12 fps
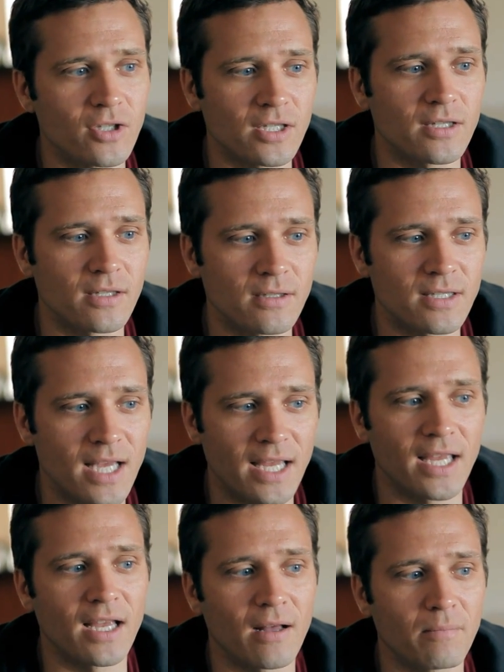It's just
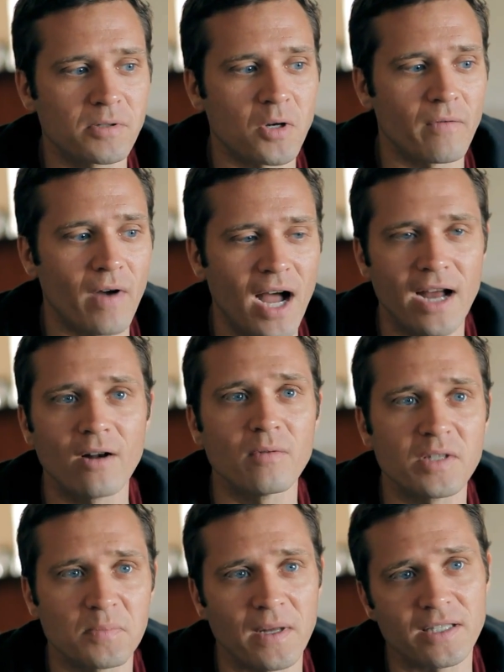taking sort of a higher
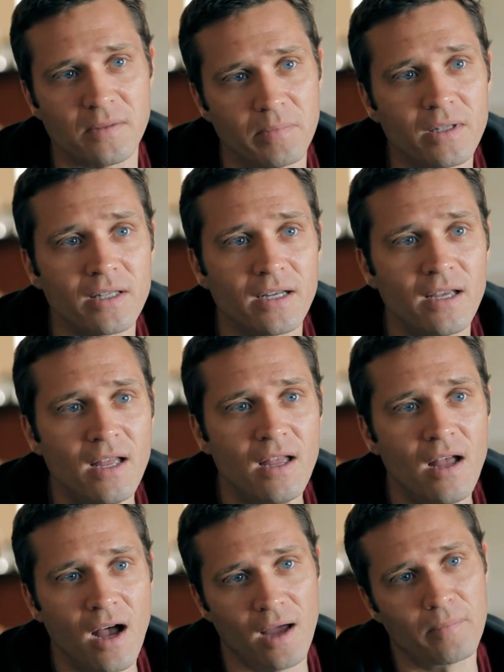responsibility
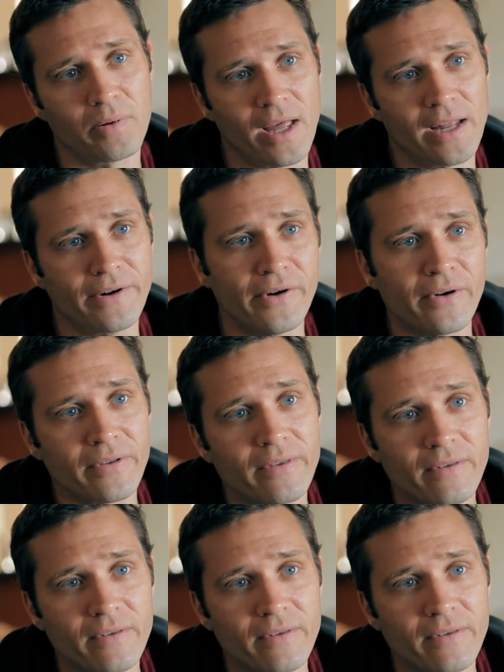on planet Earth.